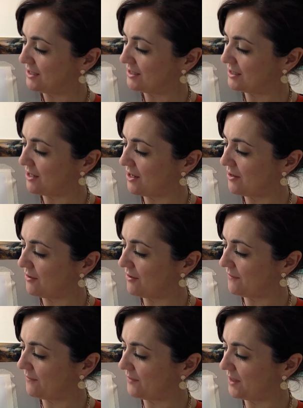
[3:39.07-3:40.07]
So
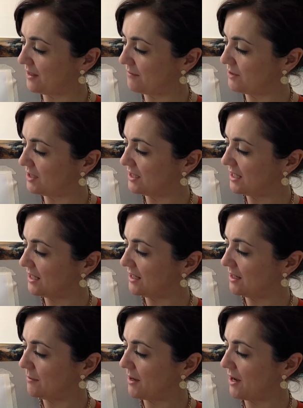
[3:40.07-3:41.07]
I'm just
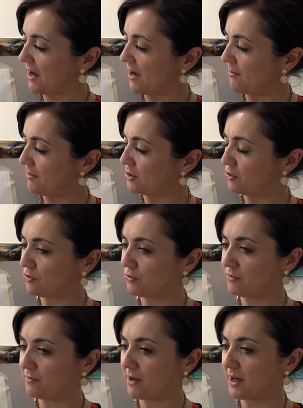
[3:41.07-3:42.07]
thinking about how
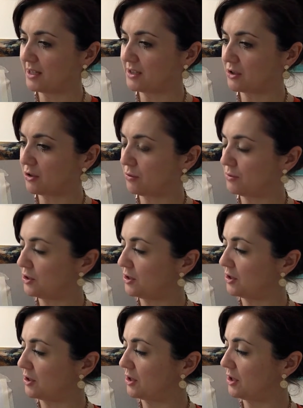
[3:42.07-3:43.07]
my sculpture
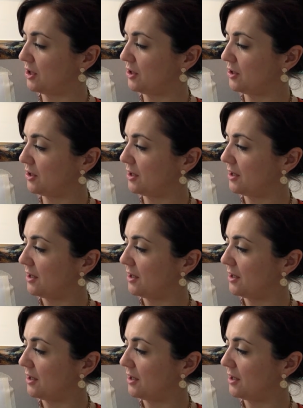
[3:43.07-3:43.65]
could look.